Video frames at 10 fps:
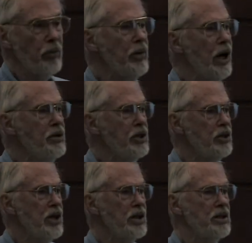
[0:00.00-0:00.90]

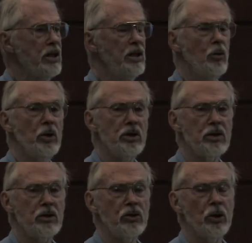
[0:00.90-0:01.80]
suggested that we
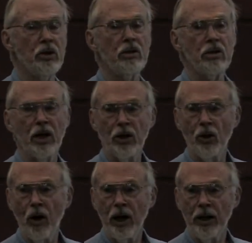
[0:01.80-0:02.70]
should start
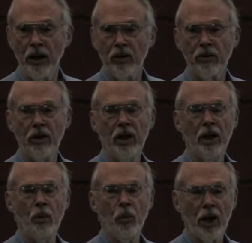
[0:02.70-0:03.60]
calling this
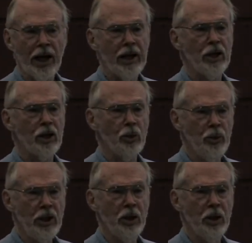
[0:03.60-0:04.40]
molecular beam